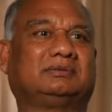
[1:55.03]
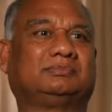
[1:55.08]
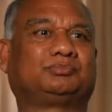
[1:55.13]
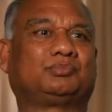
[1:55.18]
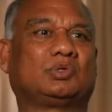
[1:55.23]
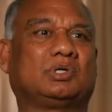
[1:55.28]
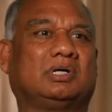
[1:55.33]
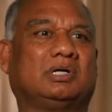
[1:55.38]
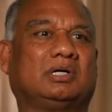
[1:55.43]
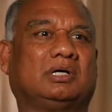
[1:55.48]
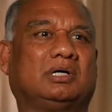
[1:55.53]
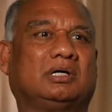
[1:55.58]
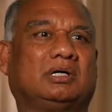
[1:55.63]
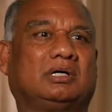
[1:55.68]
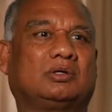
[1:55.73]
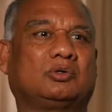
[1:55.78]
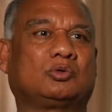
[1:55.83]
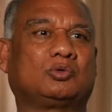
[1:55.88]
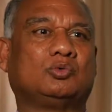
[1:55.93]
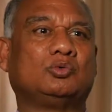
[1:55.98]

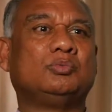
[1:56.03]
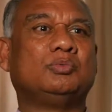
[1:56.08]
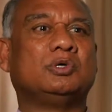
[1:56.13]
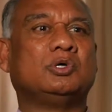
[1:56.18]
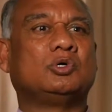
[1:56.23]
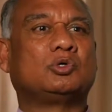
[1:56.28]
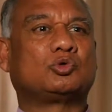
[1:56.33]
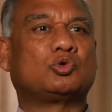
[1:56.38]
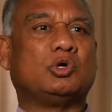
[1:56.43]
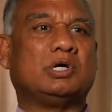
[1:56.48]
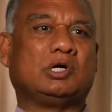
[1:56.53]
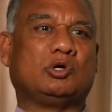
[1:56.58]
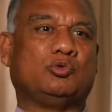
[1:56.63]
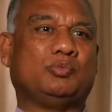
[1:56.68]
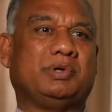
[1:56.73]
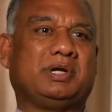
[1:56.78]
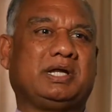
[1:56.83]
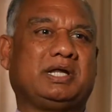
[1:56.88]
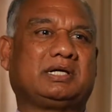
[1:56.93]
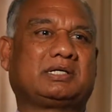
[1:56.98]
room to
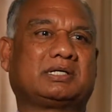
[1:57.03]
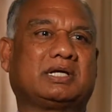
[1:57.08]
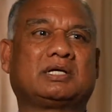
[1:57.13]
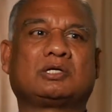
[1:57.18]
illuminate